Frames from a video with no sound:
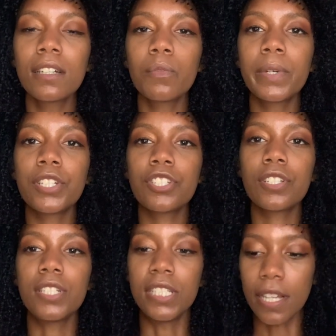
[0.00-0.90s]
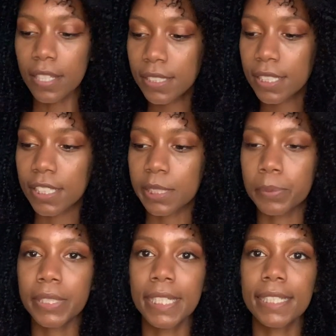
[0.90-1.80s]
which nothing to this
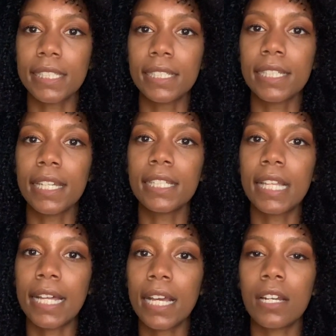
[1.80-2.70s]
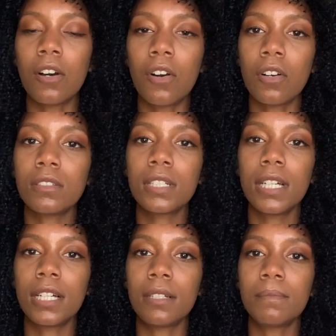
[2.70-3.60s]
point has indicated that at all.
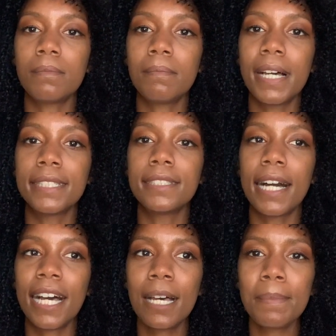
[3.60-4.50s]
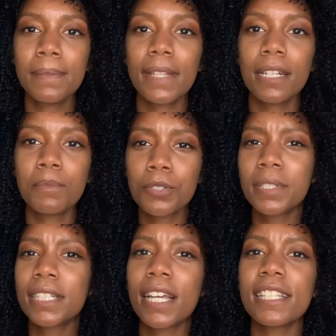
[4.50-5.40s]
My lab that I'm
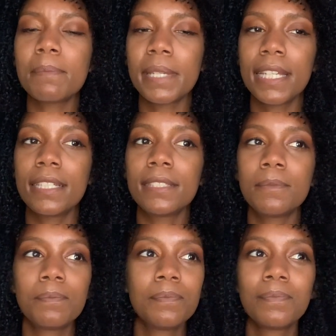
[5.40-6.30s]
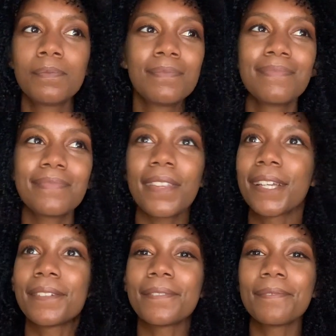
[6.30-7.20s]
joining has been
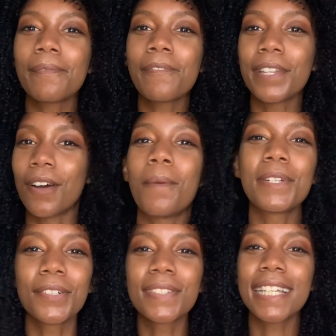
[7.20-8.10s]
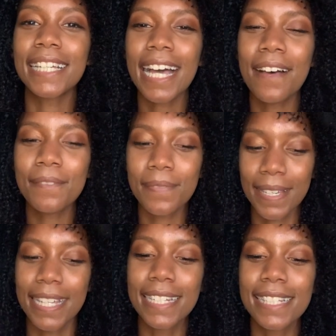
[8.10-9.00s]
like phenomenal. They have
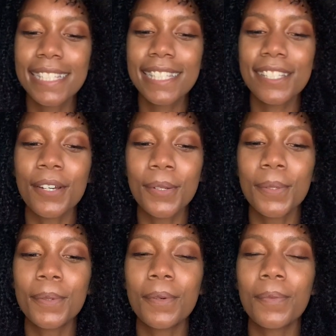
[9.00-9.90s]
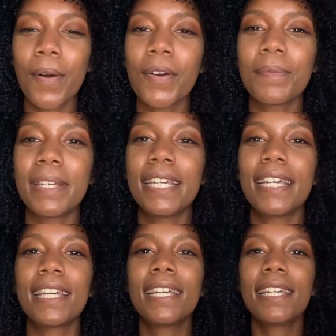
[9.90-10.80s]
been so
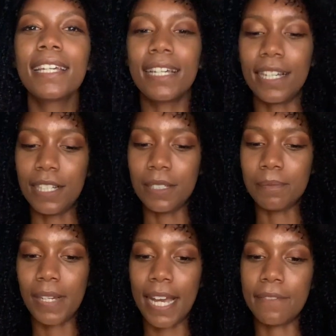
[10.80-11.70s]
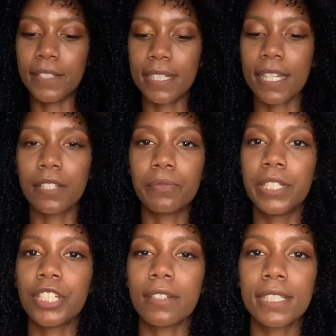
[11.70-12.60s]
welcoming. I feel like I could
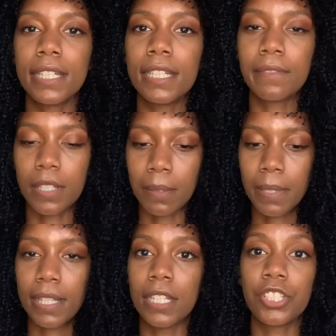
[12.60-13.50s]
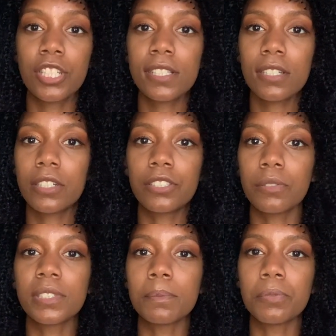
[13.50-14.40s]
reach out to any of them and they just are
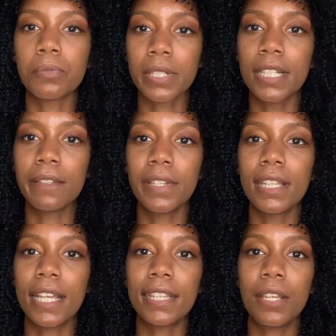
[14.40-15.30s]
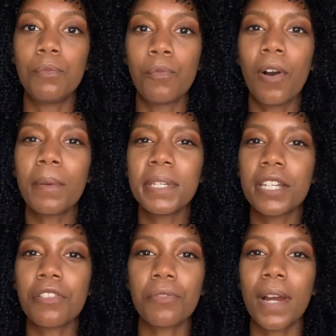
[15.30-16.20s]
so supportive and like they want me
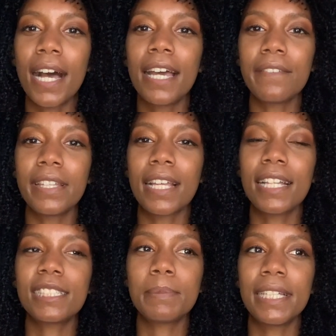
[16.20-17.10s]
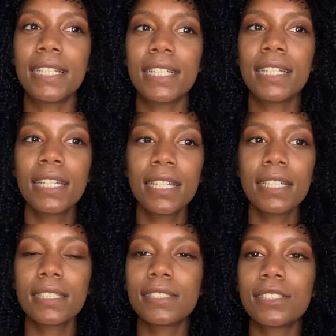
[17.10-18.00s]
to thrive, and that's been
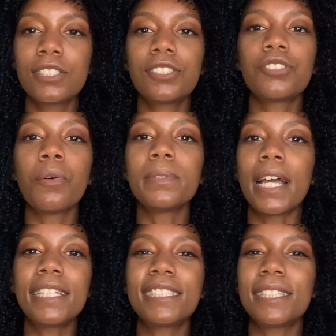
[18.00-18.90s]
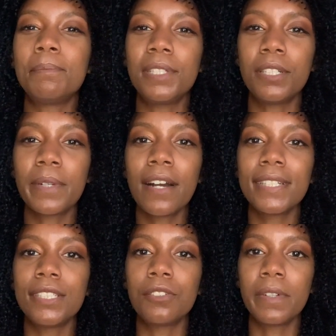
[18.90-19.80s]
so nice to be around
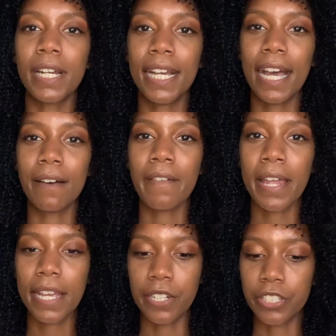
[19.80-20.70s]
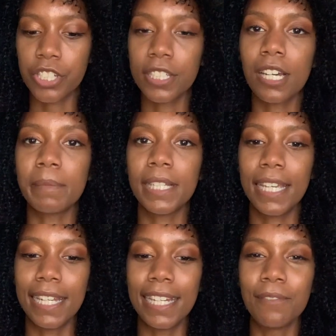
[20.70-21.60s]
and know that I have that energy coming
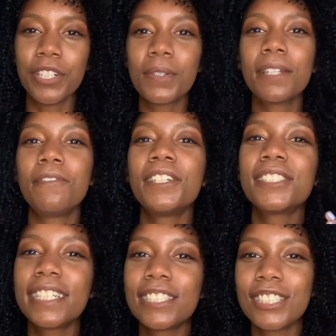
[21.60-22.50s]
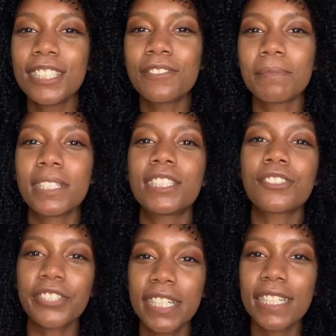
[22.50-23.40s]
in. And when you can feel energy from the
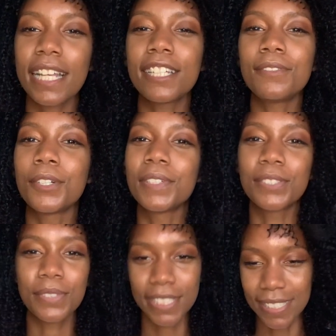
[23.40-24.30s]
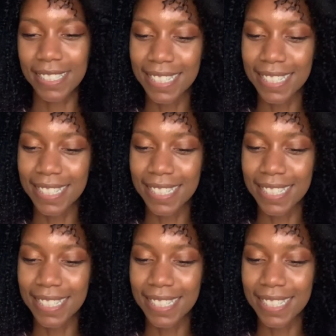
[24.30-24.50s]
screen, like it's real.